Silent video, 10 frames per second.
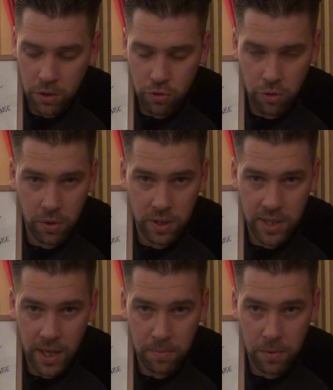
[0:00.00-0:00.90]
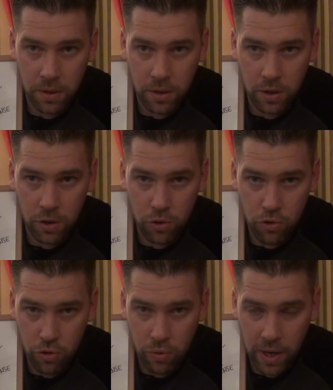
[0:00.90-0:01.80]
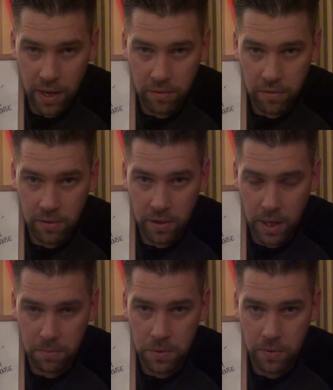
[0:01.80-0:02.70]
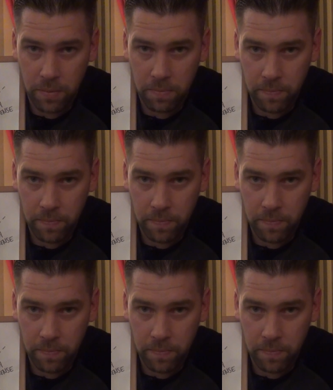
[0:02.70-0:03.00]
true contentment, true love comes from.